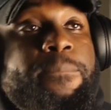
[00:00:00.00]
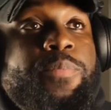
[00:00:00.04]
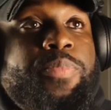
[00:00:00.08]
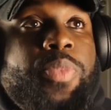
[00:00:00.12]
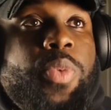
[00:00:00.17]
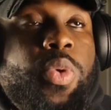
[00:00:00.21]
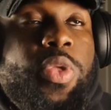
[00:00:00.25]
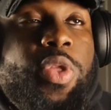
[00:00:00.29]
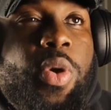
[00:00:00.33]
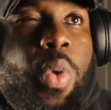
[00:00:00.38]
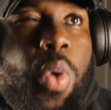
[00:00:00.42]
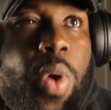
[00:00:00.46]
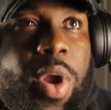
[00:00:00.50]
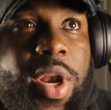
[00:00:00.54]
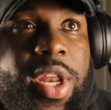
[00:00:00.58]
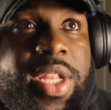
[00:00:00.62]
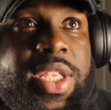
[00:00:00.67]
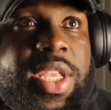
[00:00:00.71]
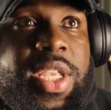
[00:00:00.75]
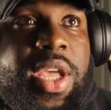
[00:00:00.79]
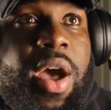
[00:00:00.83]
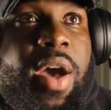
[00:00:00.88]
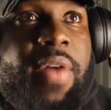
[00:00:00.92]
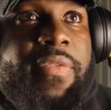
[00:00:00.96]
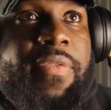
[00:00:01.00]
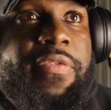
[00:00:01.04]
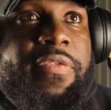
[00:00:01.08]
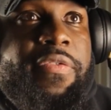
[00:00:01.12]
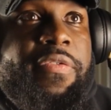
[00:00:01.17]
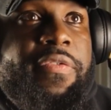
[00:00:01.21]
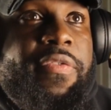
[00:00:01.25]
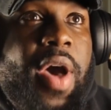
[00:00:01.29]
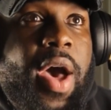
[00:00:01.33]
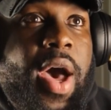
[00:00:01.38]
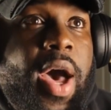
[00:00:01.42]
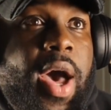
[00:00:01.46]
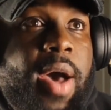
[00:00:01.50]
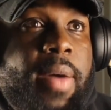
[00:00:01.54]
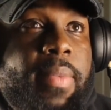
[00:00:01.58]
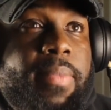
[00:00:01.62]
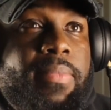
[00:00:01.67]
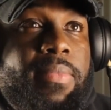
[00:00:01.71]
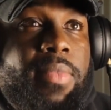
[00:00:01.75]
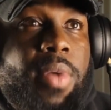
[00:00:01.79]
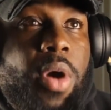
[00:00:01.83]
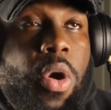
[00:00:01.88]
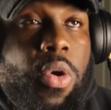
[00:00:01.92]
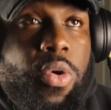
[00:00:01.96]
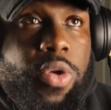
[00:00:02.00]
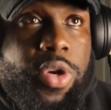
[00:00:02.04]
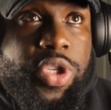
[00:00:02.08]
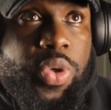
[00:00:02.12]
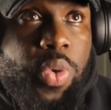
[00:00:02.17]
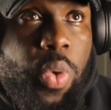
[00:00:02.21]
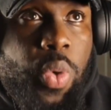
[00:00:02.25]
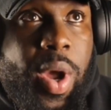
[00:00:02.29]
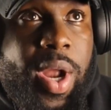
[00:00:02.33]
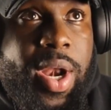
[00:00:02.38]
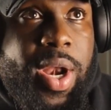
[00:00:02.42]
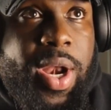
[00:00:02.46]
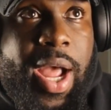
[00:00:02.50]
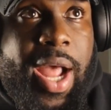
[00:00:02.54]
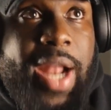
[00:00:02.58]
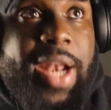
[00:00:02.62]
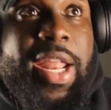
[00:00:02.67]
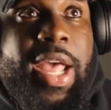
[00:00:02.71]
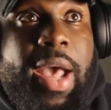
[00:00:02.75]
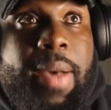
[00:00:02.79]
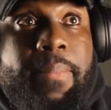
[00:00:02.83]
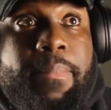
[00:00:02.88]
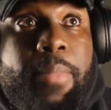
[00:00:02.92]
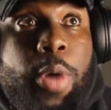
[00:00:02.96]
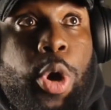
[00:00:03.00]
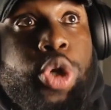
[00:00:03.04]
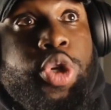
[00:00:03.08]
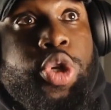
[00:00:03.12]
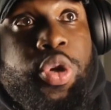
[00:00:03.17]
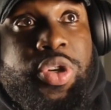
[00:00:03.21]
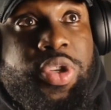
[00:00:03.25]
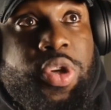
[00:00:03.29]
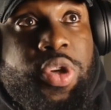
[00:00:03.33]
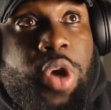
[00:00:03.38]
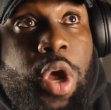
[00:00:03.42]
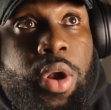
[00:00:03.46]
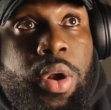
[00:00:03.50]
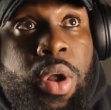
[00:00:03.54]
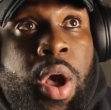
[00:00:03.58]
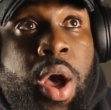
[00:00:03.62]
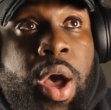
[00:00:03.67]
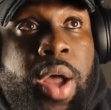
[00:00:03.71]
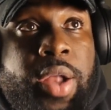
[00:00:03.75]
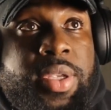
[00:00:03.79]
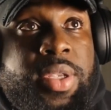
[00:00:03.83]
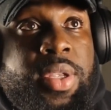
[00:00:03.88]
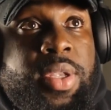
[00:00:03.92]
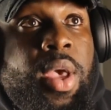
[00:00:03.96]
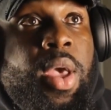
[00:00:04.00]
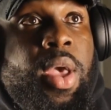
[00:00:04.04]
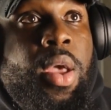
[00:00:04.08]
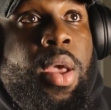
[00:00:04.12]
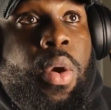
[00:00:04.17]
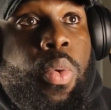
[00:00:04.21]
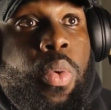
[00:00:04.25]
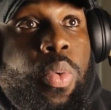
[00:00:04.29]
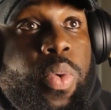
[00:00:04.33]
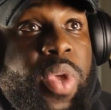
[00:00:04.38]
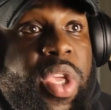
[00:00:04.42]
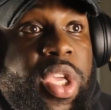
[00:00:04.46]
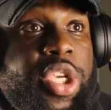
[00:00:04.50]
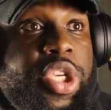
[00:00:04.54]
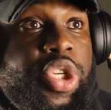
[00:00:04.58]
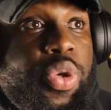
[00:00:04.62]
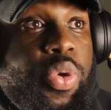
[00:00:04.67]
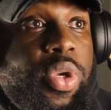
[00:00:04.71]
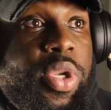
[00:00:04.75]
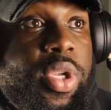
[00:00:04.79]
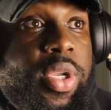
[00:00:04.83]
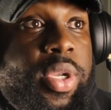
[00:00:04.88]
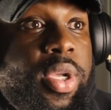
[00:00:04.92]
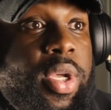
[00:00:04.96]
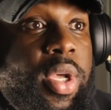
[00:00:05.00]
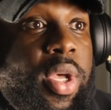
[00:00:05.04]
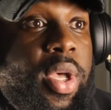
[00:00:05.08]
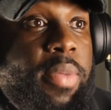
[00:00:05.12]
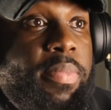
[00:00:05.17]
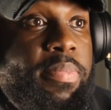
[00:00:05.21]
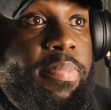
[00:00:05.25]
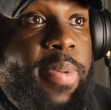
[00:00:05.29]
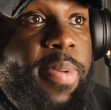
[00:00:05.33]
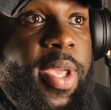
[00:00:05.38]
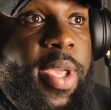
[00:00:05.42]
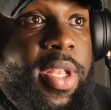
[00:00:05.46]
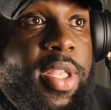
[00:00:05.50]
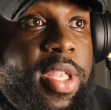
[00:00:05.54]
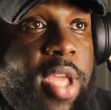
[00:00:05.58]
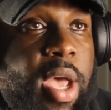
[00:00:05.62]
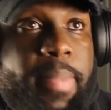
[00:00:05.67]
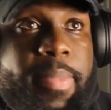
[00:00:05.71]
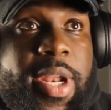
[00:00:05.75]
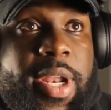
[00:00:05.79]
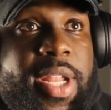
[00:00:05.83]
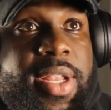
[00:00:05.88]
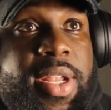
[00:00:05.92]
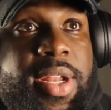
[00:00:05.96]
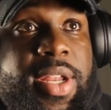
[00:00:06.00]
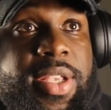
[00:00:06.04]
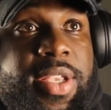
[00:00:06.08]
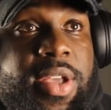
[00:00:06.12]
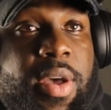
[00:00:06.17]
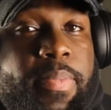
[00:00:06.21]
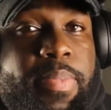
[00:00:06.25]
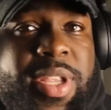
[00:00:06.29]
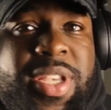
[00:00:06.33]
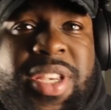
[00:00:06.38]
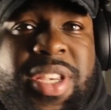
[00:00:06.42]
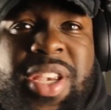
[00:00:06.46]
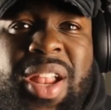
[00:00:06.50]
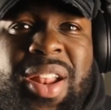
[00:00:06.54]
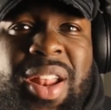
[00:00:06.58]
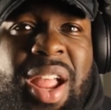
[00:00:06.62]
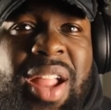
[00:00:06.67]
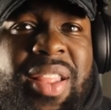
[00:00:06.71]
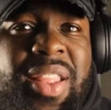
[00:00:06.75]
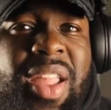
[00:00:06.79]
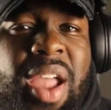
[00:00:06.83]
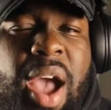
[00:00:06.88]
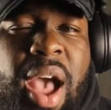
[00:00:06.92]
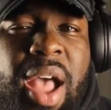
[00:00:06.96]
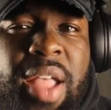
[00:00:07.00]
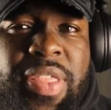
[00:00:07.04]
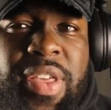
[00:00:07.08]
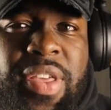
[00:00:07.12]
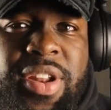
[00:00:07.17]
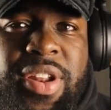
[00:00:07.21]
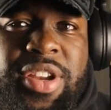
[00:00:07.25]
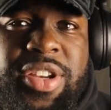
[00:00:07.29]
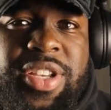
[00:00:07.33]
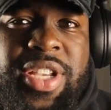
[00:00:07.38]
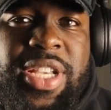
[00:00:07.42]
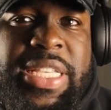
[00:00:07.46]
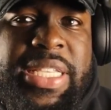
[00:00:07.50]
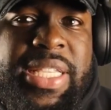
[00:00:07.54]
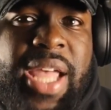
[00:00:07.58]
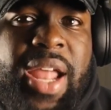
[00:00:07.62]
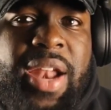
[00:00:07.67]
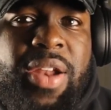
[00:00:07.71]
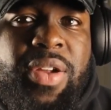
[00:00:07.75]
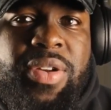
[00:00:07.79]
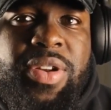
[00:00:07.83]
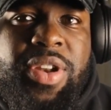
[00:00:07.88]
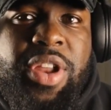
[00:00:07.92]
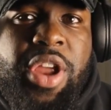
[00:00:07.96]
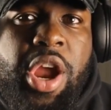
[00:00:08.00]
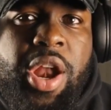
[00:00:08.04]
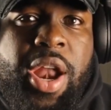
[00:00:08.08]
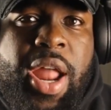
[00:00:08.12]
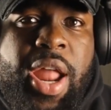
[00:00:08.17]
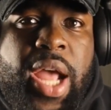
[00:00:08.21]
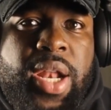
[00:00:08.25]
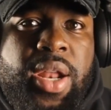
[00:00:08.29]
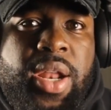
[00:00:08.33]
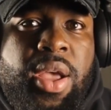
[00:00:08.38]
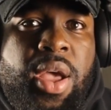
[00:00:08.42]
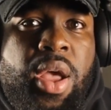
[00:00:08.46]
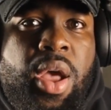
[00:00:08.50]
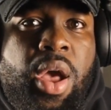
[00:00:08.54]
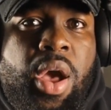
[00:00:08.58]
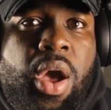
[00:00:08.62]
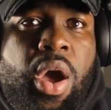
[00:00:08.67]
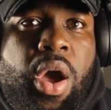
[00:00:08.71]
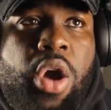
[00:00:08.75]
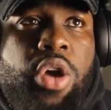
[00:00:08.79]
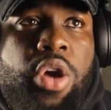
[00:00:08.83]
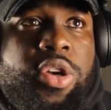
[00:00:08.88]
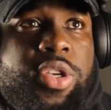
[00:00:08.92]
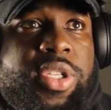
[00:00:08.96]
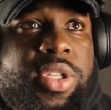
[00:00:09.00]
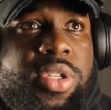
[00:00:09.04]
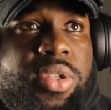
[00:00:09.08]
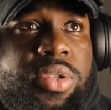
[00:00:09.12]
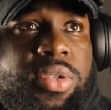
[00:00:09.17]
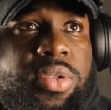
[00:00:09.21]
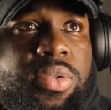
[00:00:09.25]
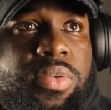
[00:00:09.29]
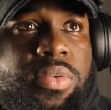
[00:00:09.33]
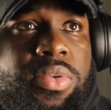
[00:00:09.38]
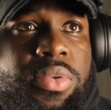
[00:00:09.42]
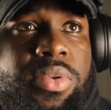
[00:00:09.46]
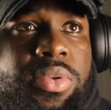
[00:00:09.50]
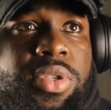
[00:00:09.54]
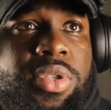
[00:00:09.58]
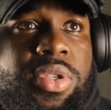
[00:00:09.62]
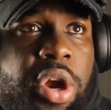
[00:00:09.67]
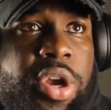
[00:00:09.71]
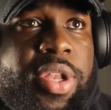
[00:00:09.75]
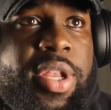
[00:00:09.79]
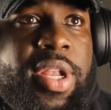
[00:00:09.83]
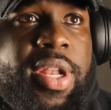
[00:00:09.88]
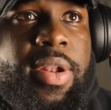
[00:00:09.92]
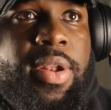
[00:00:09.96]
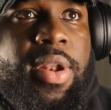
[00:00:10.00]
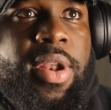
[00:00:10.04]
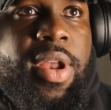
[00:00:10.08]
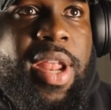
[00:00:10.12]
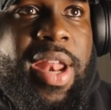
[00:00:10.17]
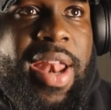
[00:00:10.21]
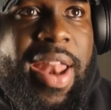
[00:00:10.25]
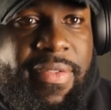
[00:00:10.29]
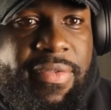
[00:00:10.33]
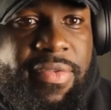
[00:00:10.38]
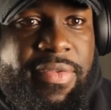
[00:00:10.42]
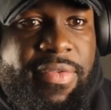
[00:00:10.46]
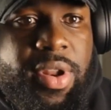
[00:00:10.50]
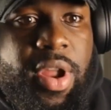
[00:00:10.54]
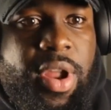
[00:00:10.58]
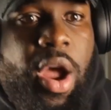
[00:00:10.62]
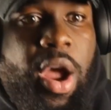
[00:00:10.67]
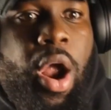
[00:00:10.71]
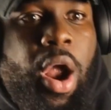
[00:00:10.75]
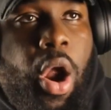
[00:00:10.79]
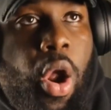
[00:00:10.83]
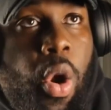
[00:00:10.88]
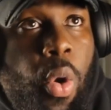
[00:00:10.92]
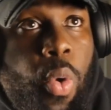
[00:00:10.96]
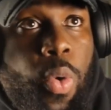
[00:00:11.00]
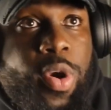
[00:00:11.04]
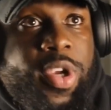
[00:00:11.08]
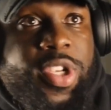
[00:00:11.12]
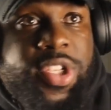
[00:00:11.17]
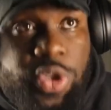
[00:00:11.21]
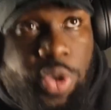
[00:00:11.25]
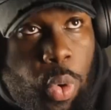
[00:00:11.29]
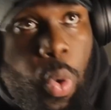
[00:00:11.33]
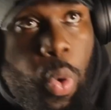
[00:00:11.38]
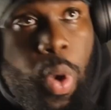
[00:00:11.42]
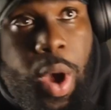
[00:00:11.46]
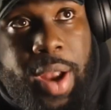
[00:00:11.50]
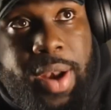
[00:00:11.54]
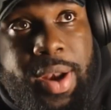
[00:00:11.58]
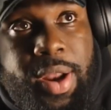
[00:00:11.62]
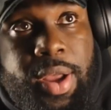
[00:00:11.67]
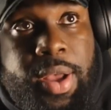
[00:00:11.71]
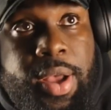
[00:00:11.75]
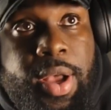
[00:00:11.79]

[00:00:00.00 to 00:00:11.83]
the quality of our squad and the amount our squad costs, we should be dominating this competition. I think there's a stat out there that our starting 11 or our squad